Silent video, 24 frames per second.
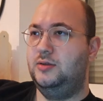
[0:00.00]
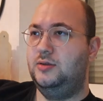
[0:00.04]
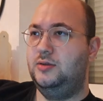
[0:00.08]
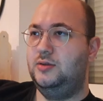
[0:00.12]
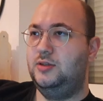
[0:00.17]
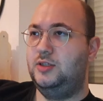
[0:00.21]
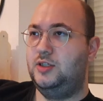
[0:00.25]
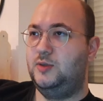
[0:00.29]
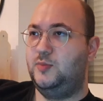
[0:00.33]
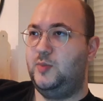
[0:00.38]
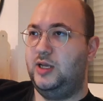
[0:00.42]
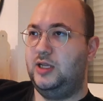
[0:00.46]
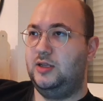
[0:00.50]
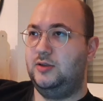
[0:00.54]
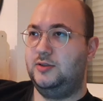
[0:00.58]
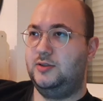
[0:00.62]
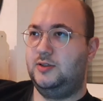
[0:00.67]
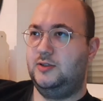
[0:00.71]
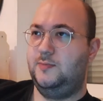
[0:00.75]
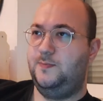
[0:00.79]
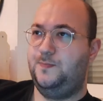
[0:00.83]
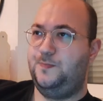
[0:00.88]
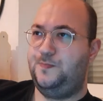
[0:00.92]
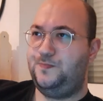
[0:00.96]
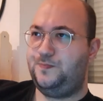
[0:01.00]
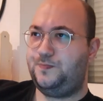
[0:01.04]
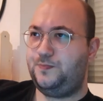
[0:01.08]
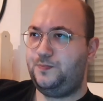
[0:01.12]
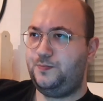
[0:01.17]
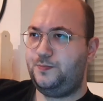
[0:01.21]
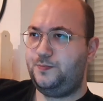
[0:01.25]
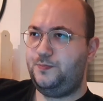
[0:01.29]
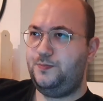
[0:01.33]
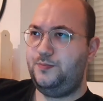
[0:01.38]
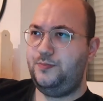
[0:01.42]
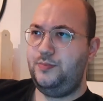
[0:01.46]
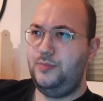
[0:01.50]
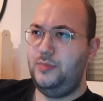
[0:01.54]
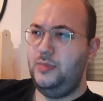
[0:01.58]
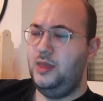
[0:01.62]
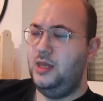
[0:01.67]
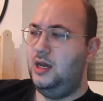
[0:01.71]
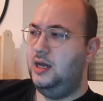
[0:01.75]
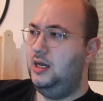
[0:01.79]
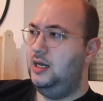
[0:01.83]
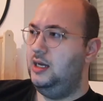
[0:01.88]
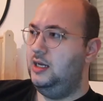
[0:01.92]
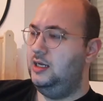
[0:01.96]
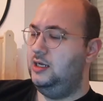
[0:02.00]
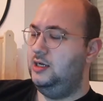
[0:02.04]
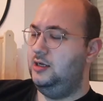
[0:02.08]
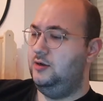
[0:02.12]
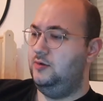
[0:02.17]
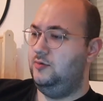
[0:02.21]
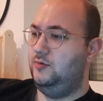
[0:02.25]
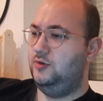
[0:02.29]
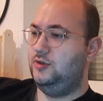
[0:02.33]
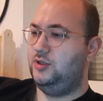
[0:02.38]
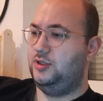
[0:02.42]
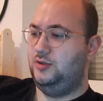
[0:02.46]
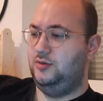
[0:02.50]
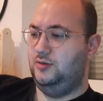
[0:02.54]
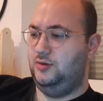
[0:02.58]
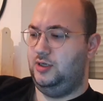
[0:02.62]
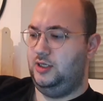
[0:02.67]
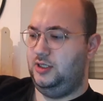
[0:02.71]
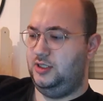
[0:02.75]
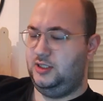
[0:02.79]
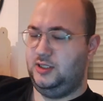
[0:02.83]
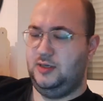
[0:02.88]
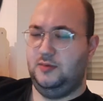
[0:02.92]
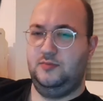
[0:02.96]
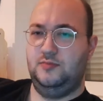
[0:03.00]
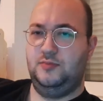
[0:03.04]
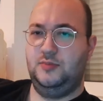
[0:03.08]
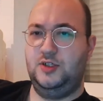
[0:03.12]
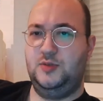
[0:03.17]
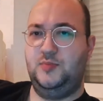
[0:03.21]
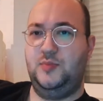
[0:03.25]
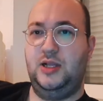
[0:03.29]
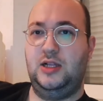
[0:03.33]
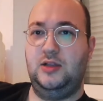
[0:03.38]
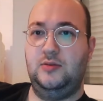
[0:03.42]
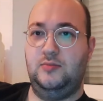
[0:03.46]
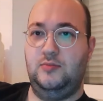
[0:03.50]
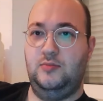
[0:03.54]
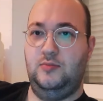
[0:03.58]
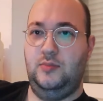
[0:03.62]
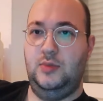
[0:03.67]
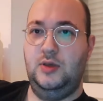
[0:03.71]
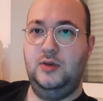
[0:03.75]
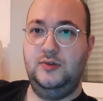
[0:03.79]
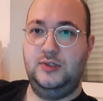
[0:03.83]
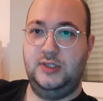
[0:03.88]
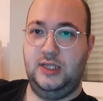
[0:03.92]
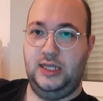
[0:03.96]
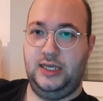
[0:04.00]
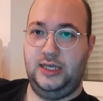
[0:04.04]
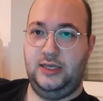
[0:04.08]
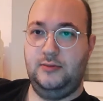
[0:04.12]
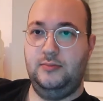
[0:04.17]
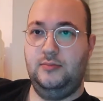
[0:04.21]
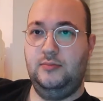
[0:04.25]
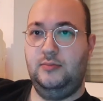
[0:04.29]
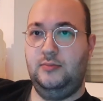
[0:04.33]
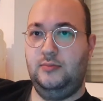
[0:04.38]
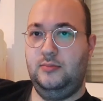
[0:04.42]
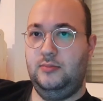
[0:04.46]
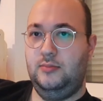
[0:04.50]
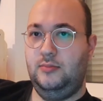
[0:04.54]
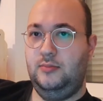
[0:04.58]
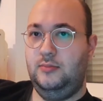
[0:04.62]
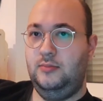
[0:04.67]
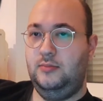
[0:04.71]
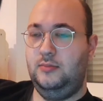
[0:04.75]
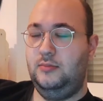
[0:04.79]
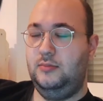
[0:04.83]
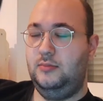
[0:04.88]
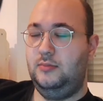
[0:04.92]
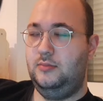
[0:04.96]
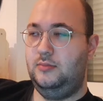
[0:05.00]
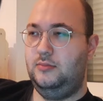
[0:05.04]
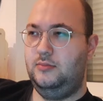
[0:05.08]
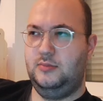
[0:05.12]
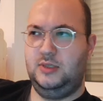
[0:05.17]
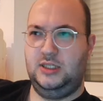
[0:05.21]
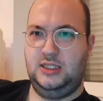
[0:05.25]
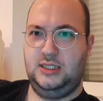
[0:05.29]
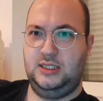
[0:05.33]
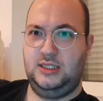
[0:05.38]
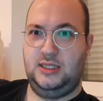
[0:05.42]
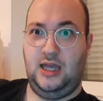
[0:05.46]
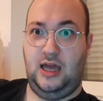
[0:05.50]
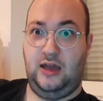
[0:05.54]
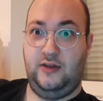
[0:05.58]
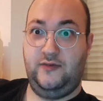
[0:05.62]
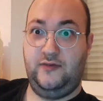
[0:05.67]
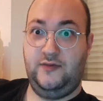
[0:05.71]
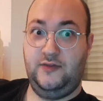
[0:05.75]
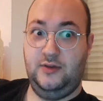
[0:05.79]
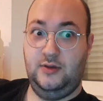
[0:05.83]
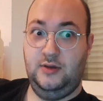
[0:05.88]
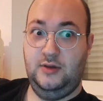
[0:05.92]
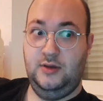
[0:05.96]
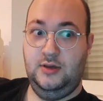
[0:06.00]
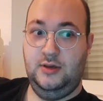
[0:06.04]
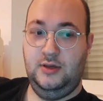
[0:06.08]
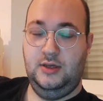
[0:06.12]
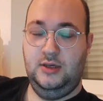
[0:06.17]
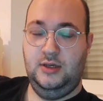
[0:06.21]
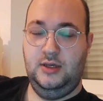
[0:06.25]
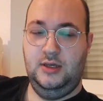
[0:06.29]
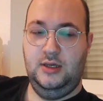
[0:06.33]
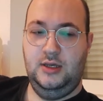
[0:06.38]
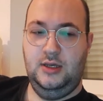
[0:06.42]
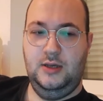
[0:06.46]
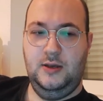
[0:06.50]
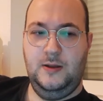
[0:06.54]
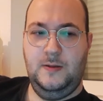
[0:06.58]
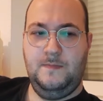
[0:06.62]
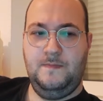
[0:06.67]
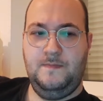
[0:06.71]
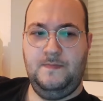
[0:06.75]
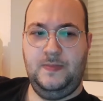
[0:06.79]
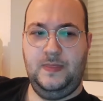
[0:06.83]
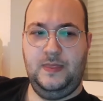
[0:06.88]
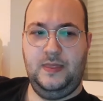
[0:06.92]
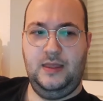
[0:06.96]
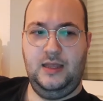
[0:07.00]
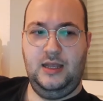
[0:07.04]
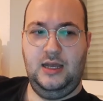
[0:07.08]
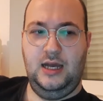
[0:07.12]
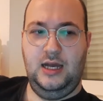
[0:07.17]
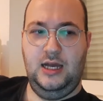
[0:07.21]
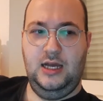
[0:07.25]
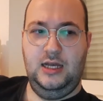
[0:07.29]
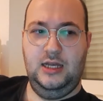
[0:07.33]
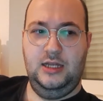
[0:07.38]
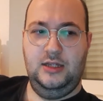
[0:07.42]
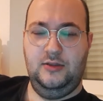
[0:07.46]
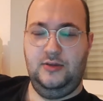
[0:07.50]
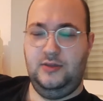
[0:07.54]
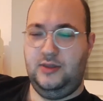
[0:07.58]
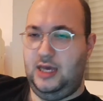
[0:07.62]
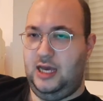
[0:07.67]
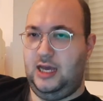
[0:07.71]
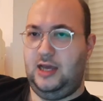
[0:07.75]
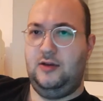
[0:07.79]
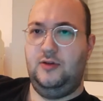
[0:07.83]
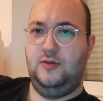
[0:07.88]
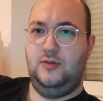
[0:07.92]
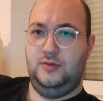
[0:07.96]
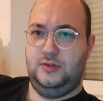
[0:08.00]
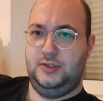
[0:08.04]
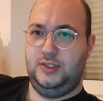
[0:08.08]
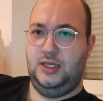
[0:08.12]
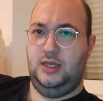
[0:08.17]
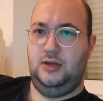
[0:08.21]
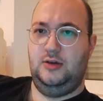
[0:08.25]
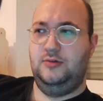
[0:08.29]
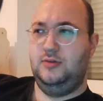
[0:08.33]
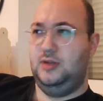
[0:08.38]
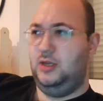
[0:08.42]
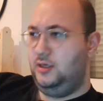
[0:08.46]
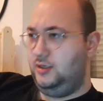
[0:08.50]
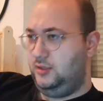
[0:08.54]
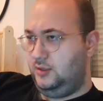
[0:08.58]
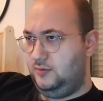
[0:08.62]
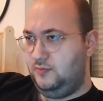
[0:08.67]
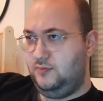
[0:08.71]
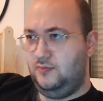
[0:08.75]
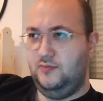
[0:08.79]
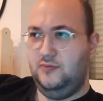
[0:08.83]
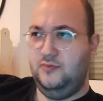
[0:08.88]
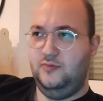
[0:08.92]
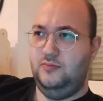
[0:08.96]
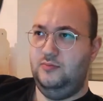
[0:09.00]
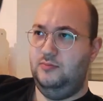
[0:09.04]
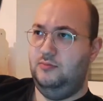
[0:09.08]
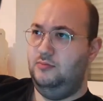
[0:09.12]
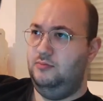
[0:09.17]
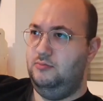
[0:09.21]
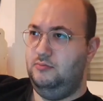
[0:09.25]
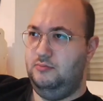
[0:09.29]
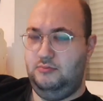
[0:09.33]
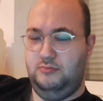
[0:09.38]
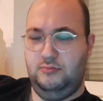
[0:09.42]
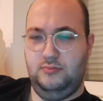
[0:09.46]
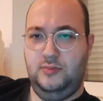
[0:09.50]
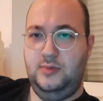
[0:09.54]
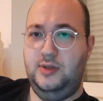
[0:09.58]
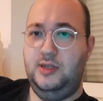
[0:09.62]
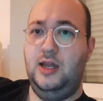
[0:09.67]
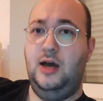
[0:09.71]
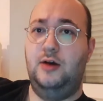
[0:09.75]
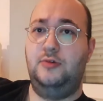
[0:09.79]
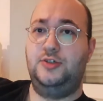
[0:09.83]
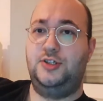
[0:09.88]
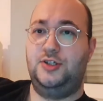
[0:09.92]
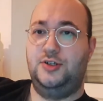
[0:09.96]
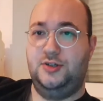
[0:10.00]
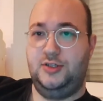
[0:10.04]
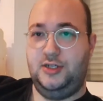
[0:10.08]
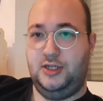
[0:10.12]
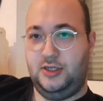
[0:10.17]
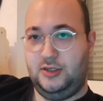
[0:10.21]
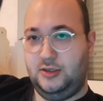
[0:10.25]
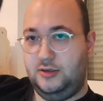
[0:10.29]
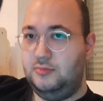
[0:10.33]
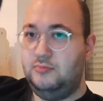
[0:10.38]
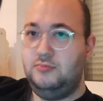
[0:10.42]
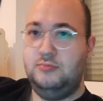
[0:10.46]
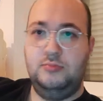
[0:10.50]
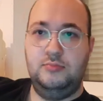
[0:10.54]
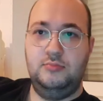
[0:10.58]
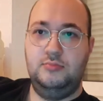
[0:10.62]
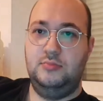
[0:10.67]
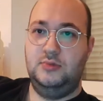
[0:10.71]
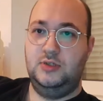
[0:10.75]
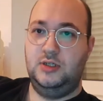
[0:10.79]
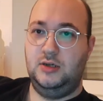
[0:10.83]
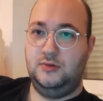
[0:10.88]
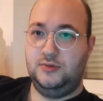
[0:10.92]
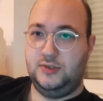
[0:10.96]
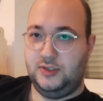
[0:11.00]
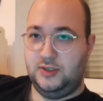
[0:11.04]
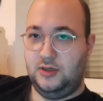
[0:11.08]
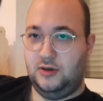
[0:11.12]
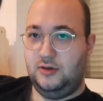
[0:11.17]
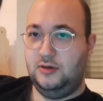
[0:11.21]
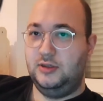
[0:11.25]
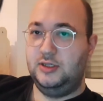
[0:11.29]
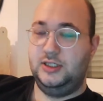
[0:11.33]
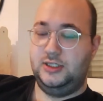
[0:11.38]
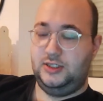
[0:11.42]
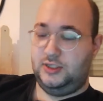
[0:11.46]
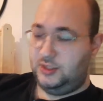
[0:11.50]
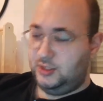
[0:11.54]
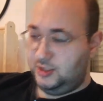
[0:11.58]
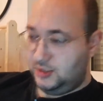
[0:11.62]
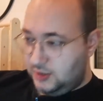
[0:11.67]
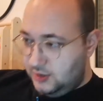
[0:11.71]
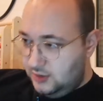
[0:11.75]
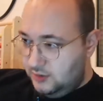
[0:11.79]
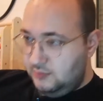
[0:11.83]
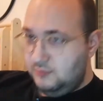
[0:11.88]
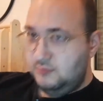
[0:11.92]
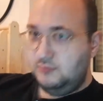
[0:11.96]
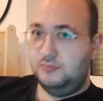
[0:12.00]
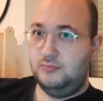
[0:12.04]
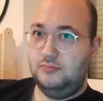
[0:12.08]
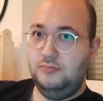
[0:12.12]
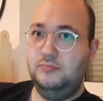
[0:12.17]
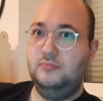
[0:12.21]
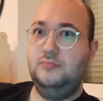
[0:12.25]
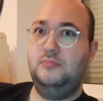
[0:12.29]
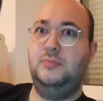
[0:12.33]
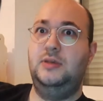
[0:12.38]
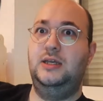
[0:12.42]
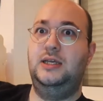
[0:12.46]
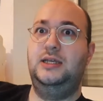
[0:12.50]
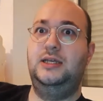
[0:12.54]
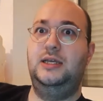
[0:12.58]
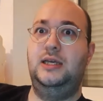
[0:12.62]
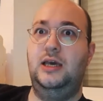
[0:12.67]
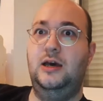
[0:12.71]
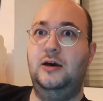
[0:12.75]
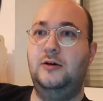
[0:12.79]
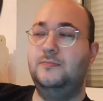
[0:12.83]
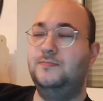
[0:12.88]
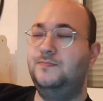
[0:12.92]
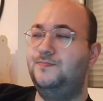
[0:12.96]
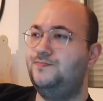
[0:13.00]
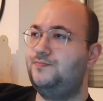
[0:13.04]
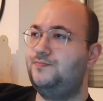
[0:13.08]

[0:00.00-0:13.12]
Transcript: spelt, some spelt muesli stuff. And that also, like, no sugar, no salt, it's just, here you go.